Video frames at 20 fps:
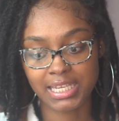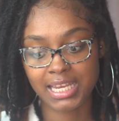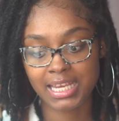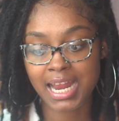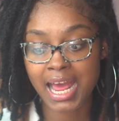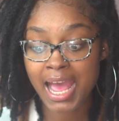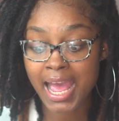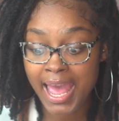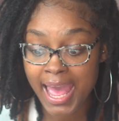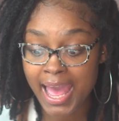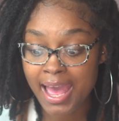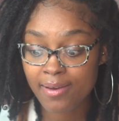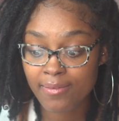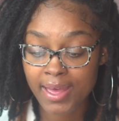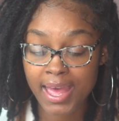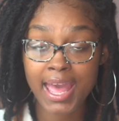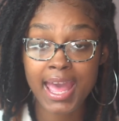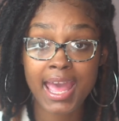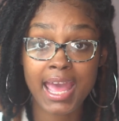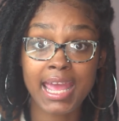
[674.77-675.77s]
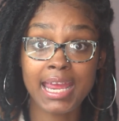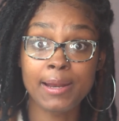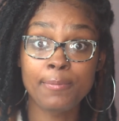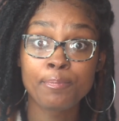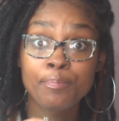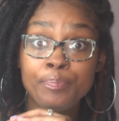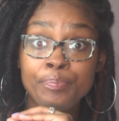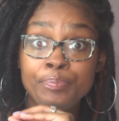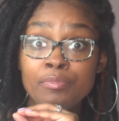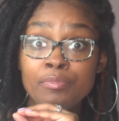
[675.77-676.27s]
And I have had
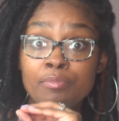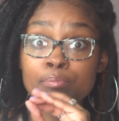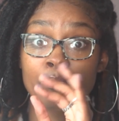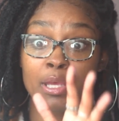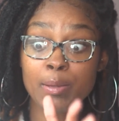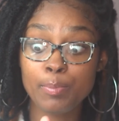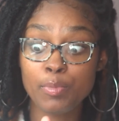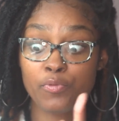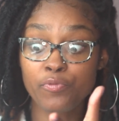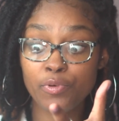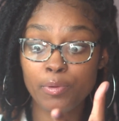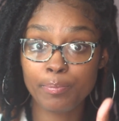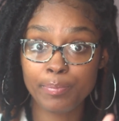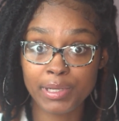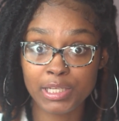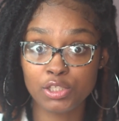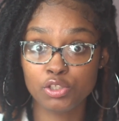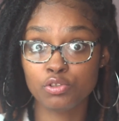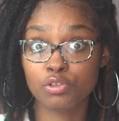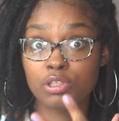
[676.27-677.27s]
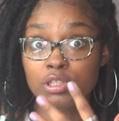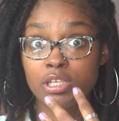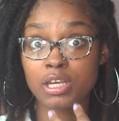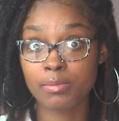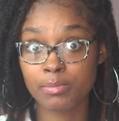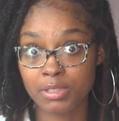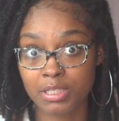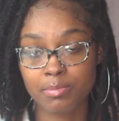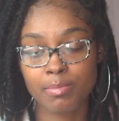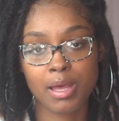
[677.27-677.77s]
people from Pinterest
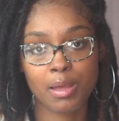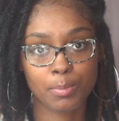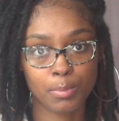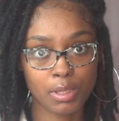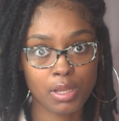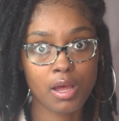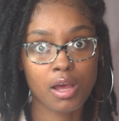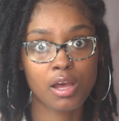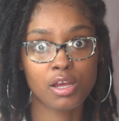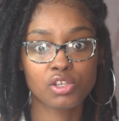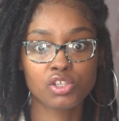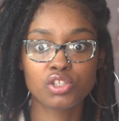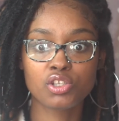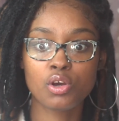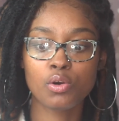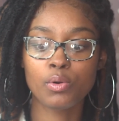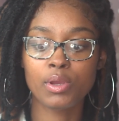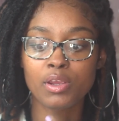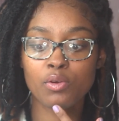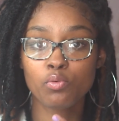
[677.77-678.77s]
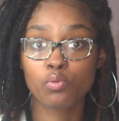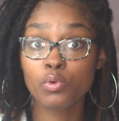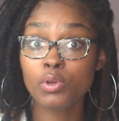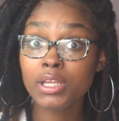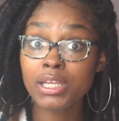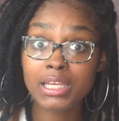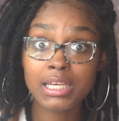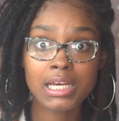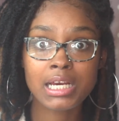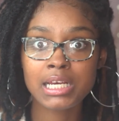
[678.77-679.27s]
come to my blog, so it
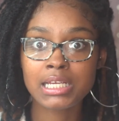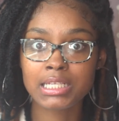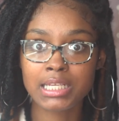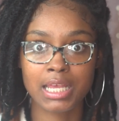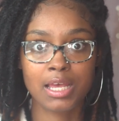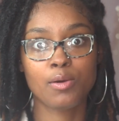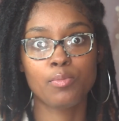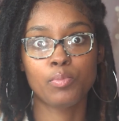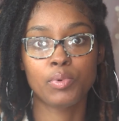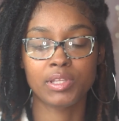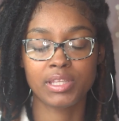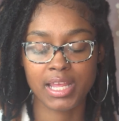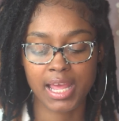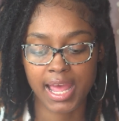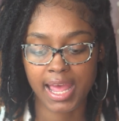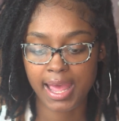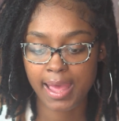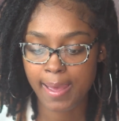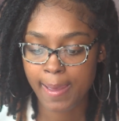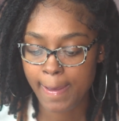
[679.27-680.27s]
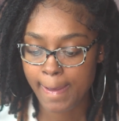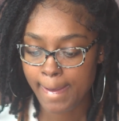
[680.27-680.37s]
really does help with that.